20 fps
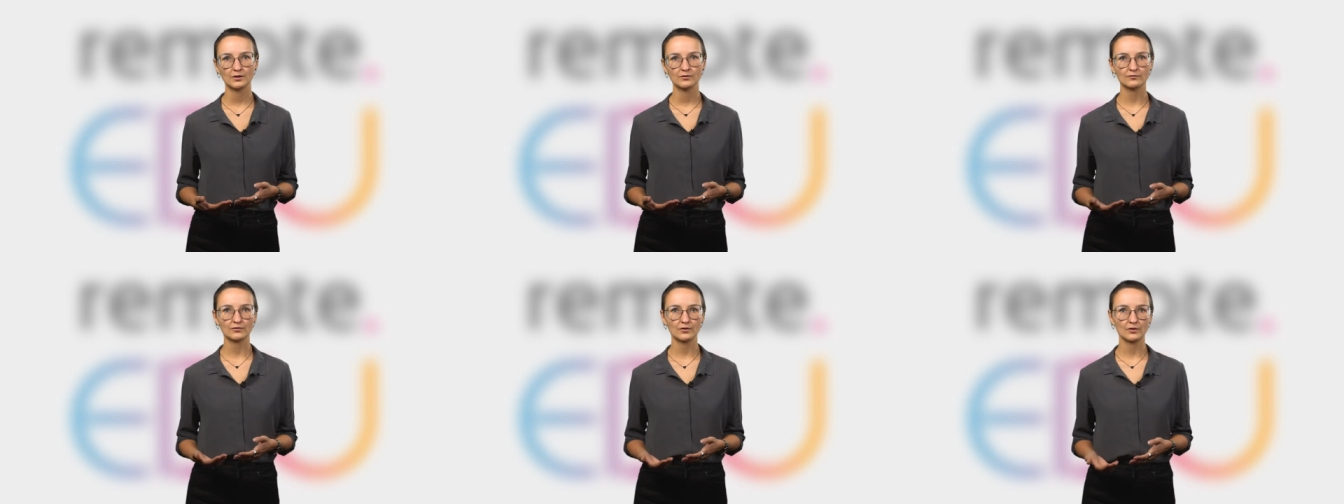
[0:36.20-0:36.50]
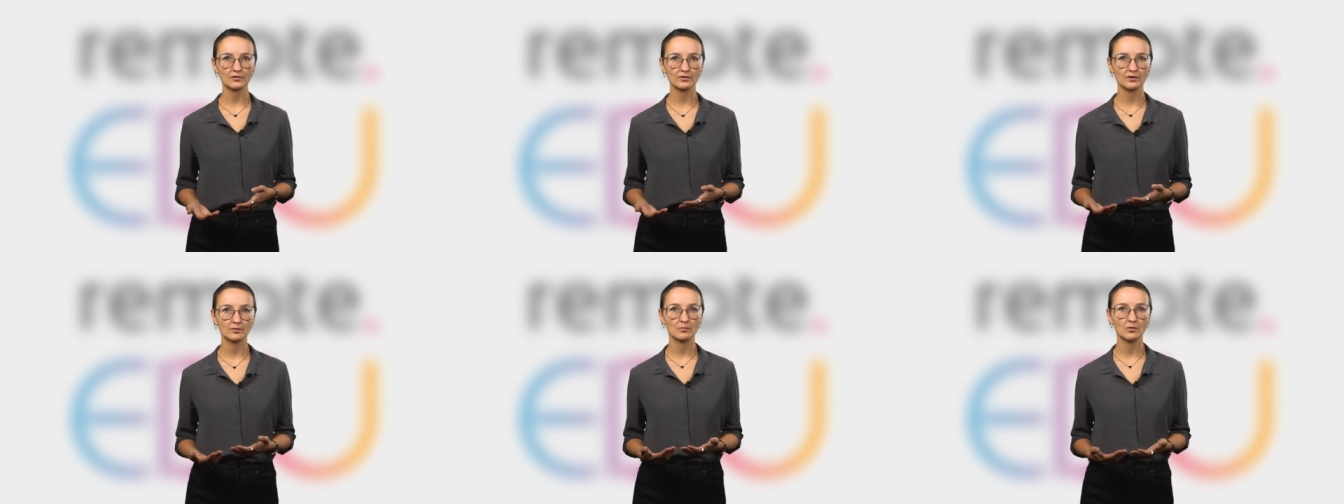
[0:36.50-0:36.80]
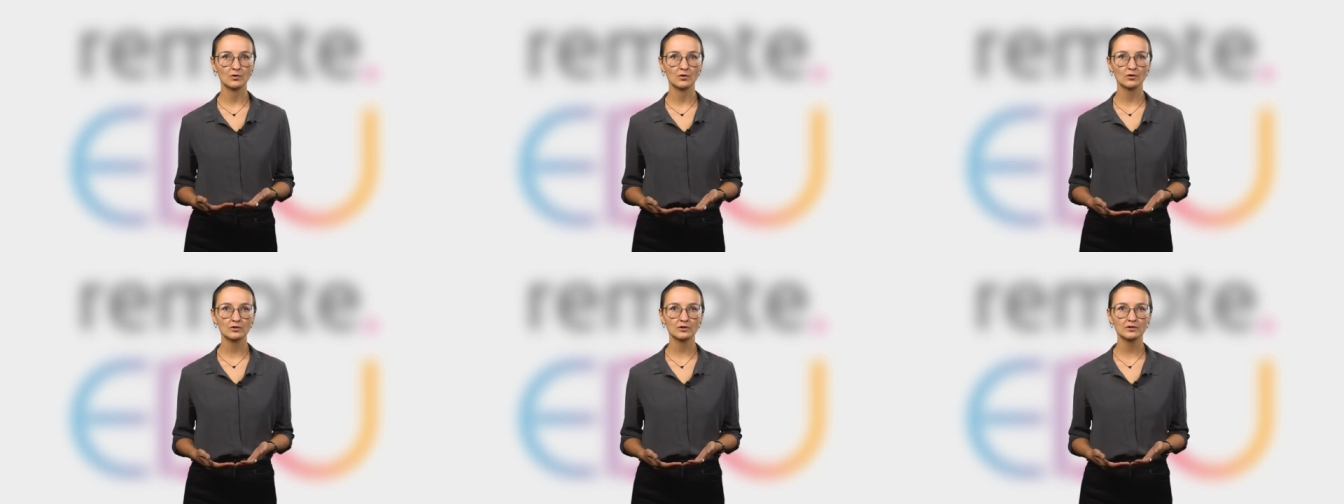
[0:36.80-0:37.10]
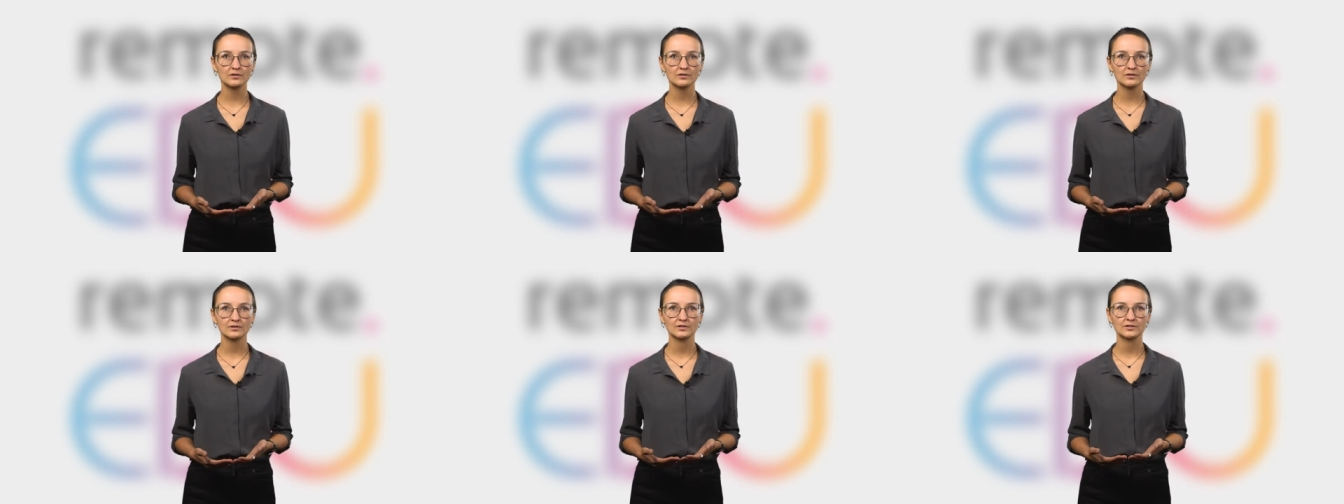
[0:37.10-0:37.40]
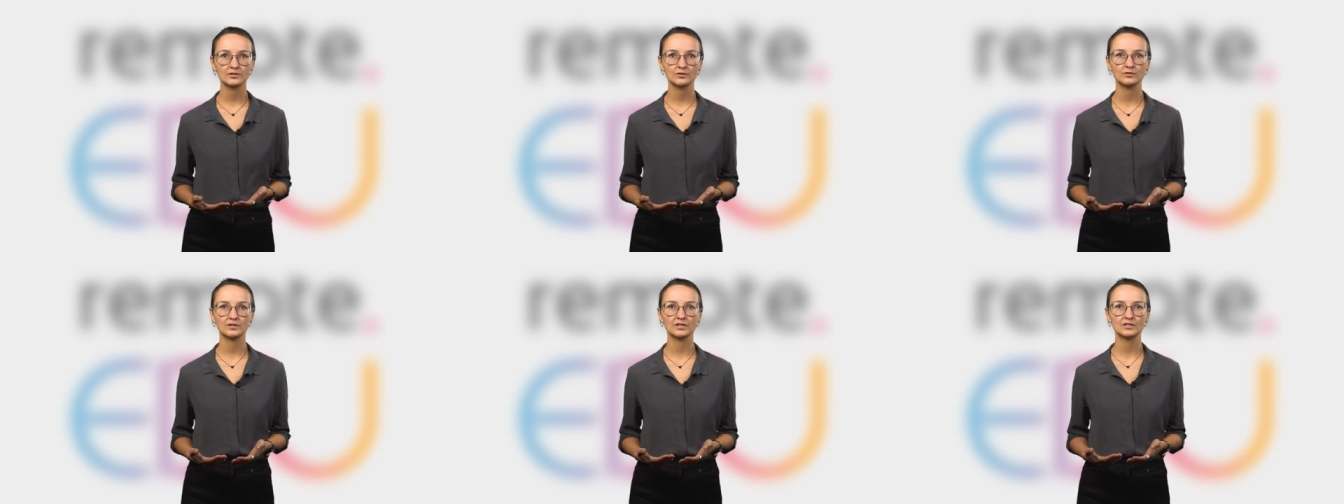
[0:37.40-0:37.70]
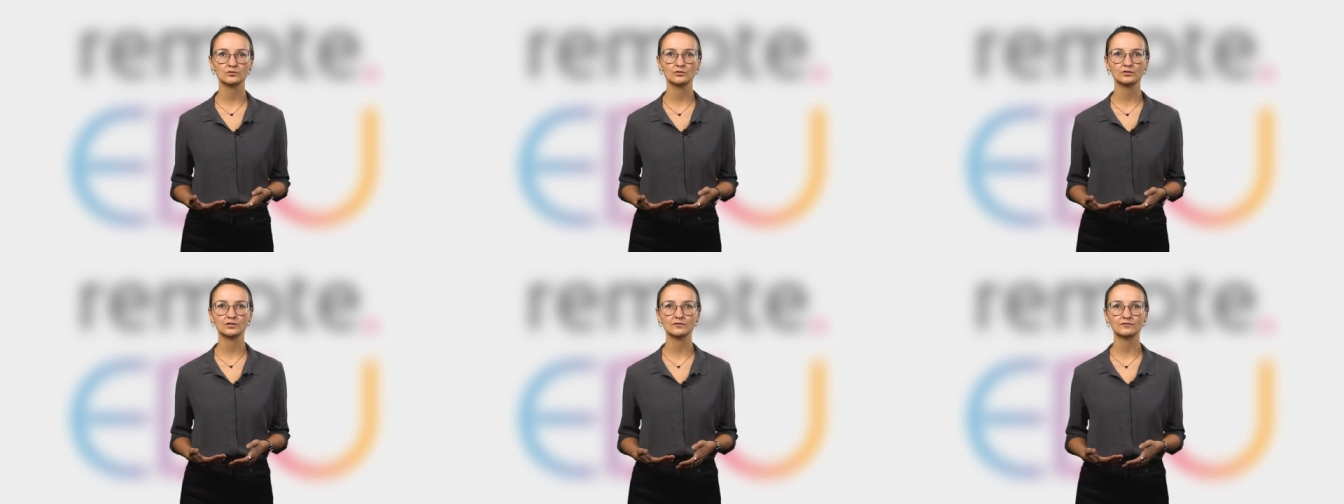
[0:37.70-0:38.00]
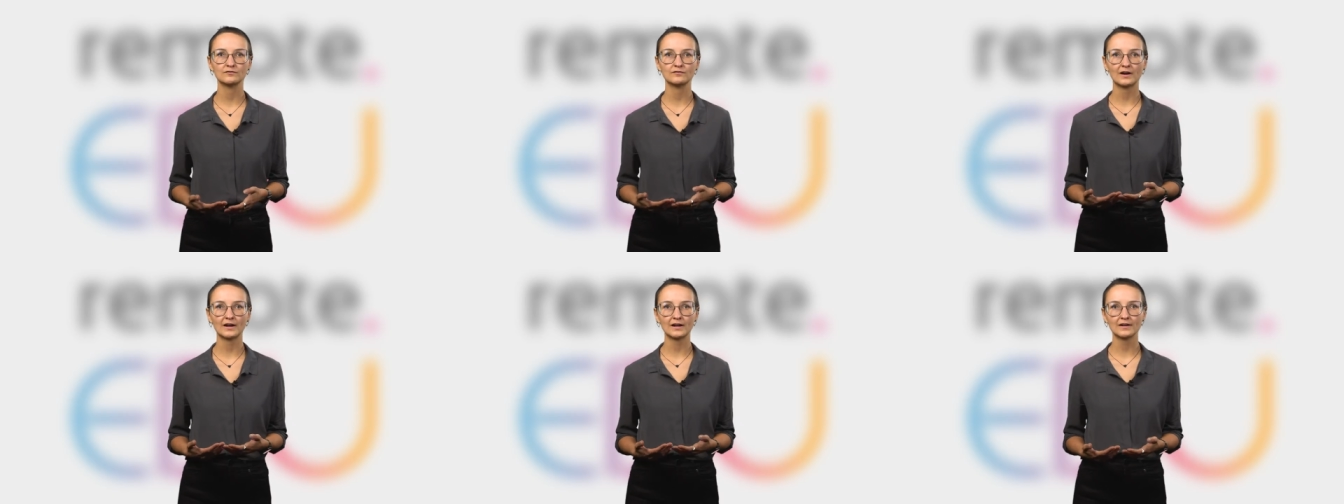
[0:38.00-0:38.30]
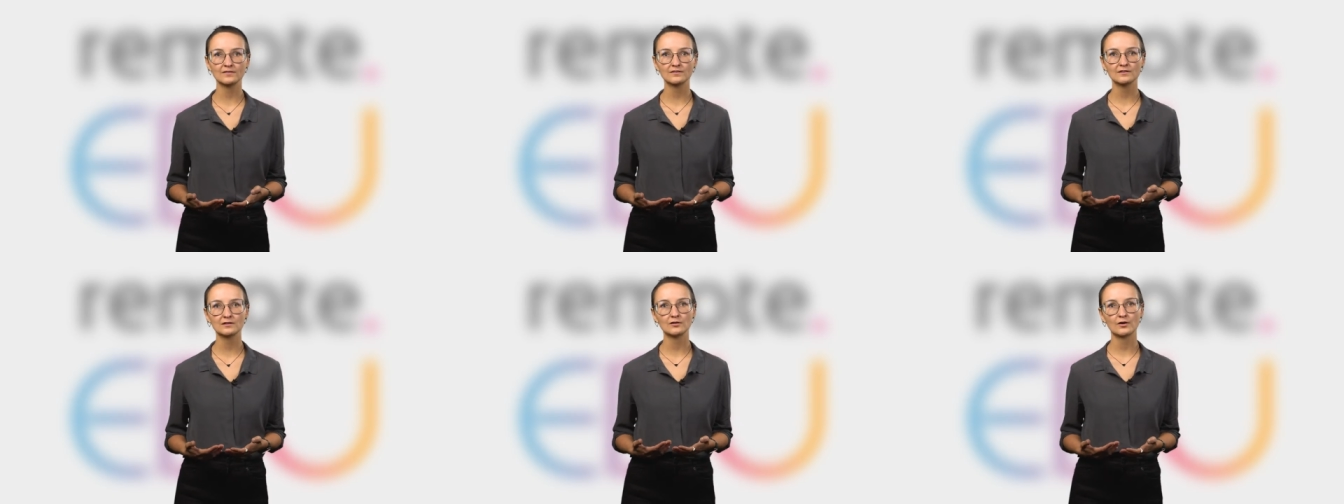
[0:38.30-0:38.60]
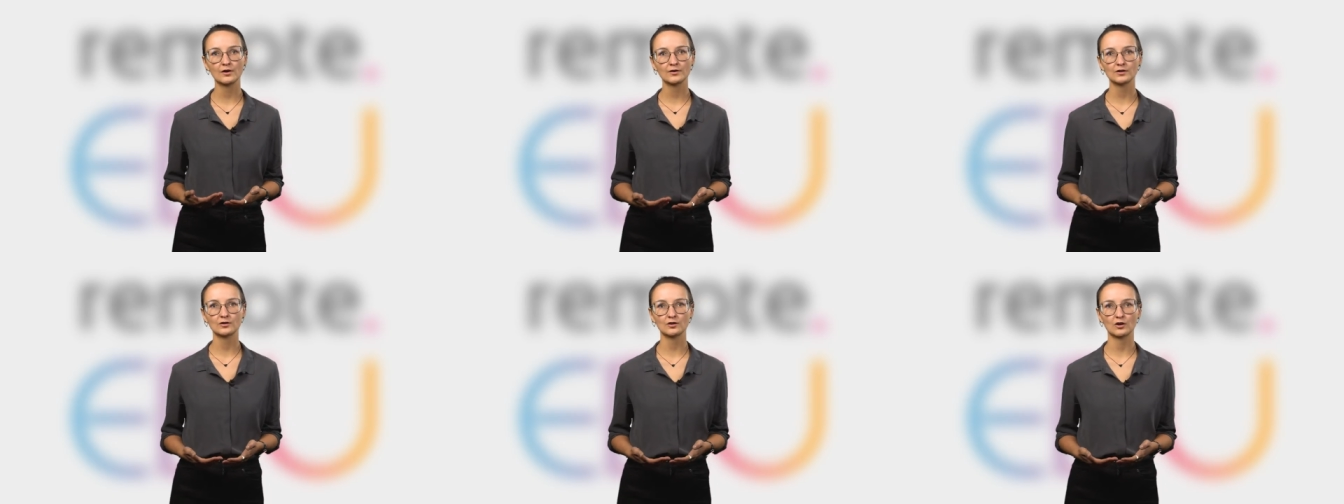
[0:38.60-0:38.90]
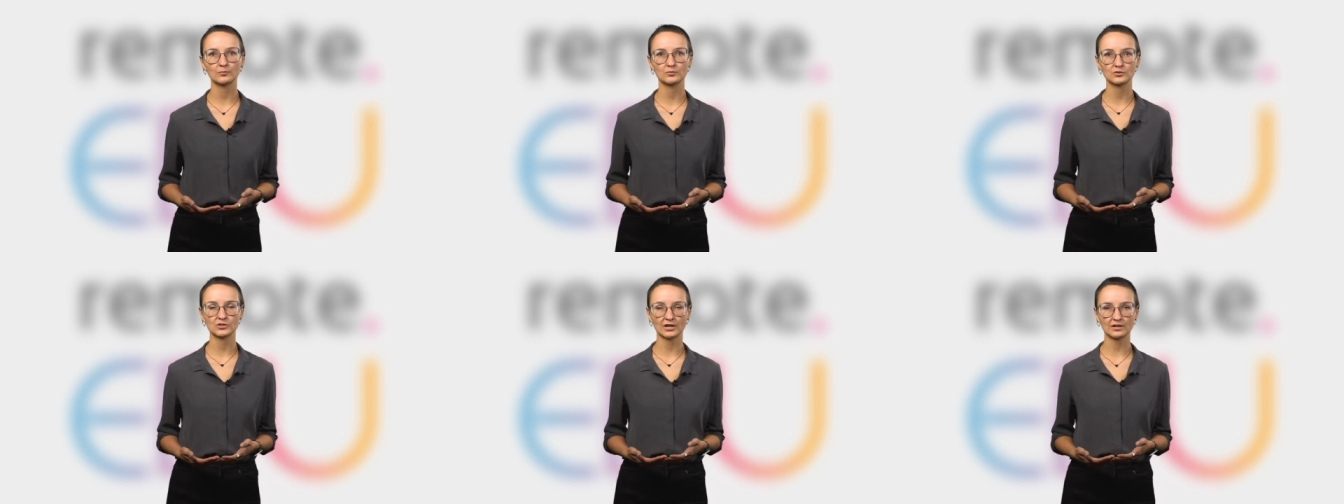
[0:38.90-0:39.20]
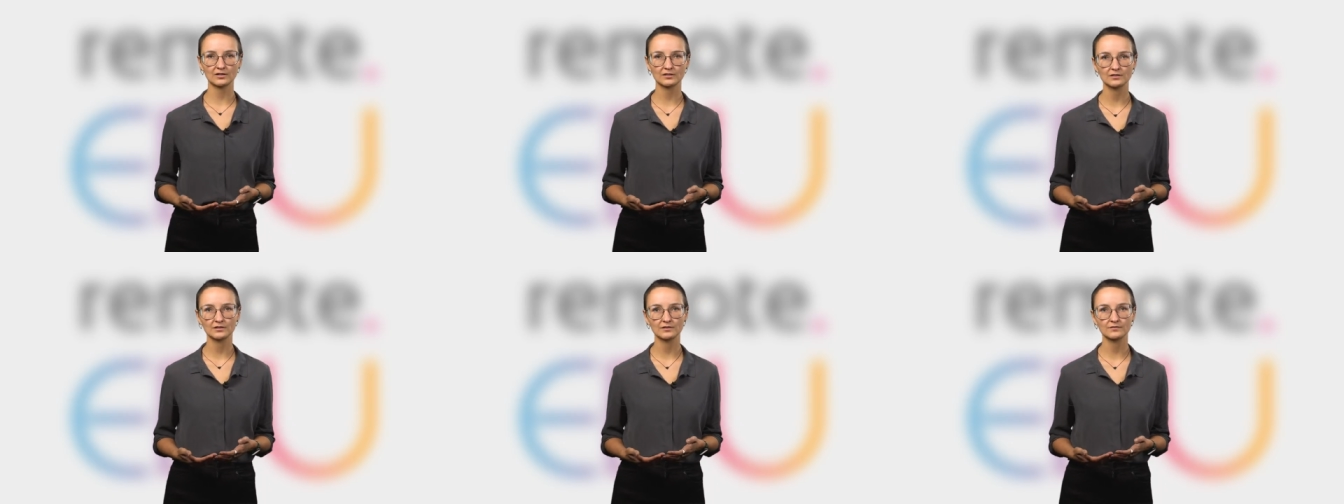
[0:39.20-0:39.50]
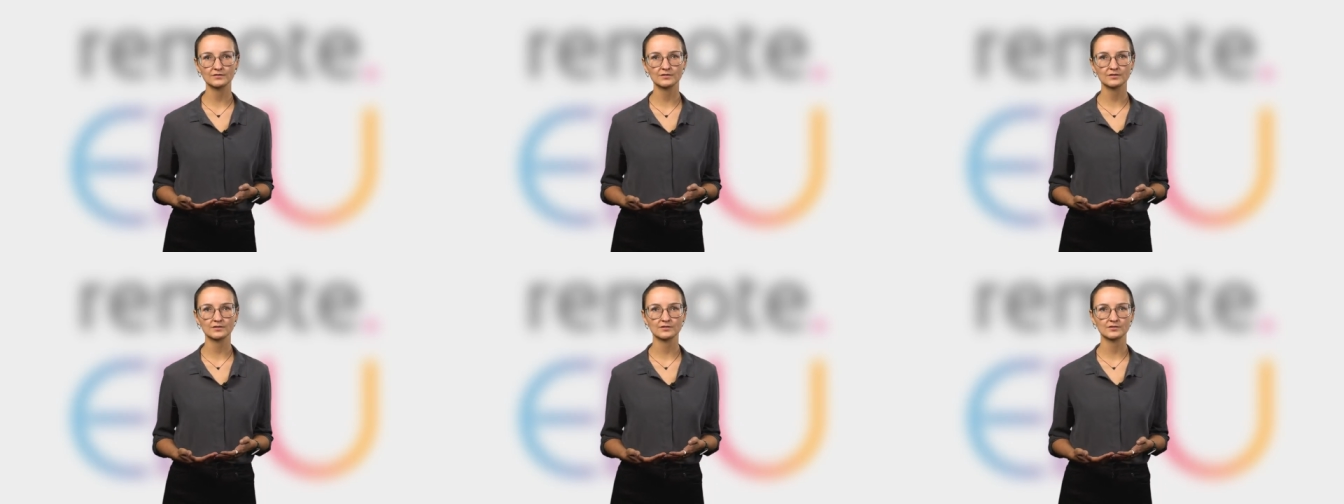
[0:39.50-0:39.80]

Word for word: Furthermore, you need to define the learning objectives